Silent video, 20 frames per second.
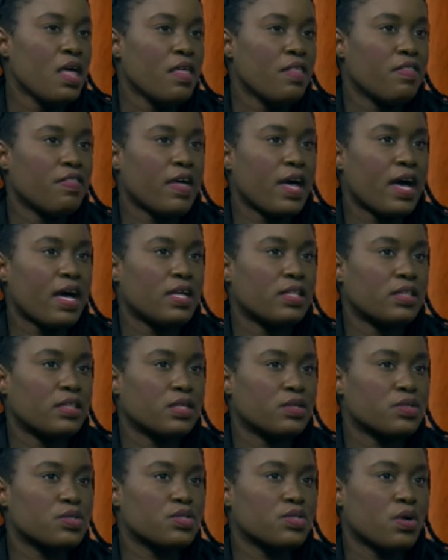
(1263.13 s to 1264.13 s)
that
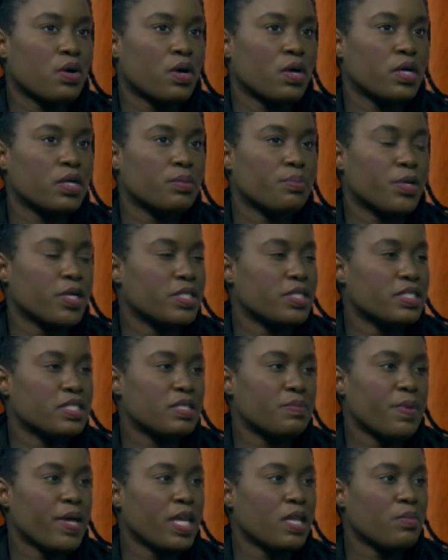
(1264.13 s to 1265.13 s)
they'll start
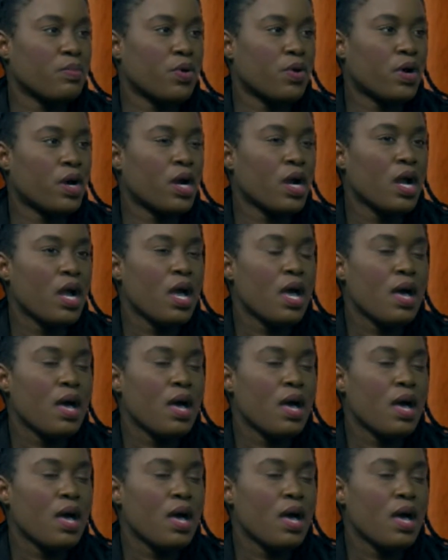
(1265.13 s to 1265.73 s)
participating more.